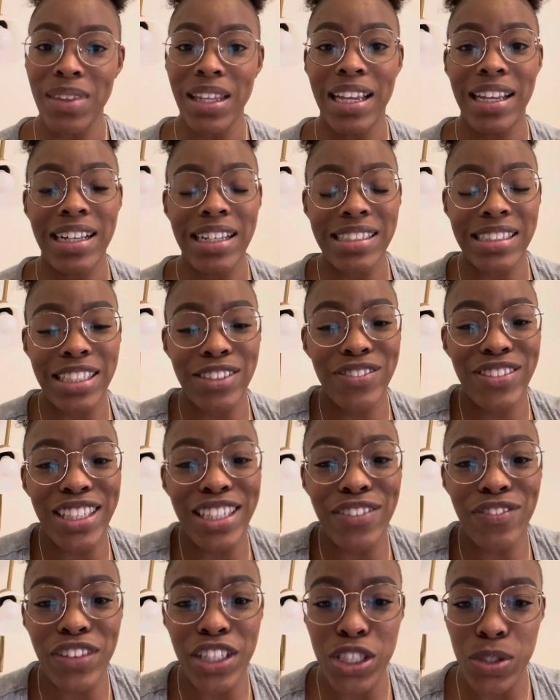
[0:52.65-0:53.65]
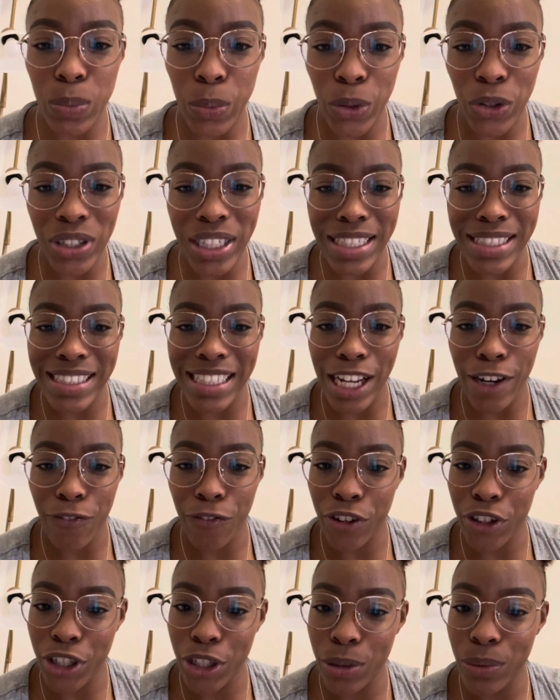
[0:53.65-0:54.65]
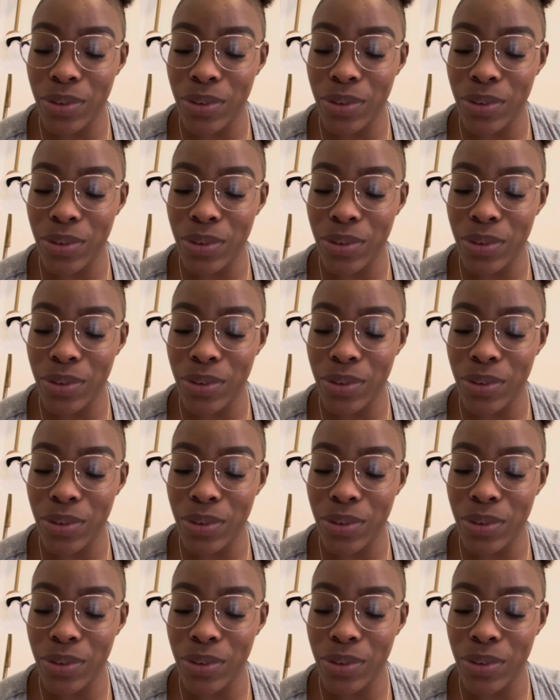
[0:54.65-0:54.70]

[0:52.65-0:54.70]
Because if, if this word is not for you,